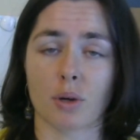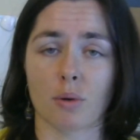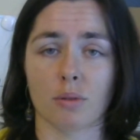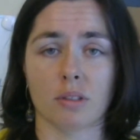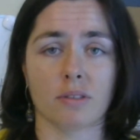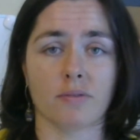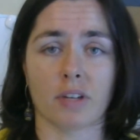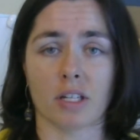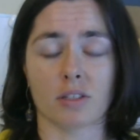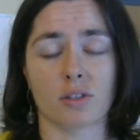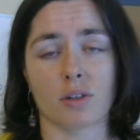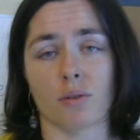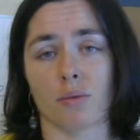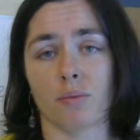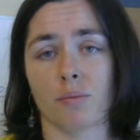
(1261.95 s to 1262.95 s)
holding phase
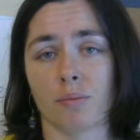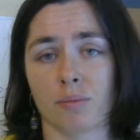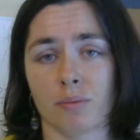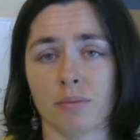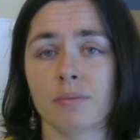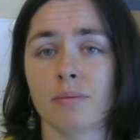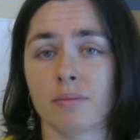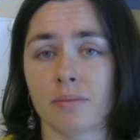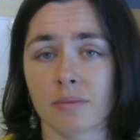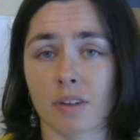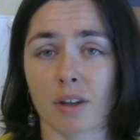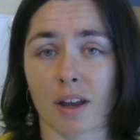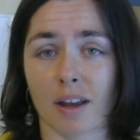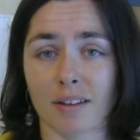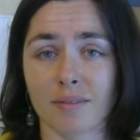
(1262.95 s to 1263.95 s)
too.
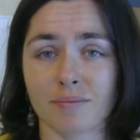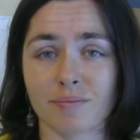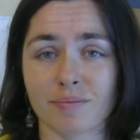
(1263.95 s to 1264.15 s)
Okay?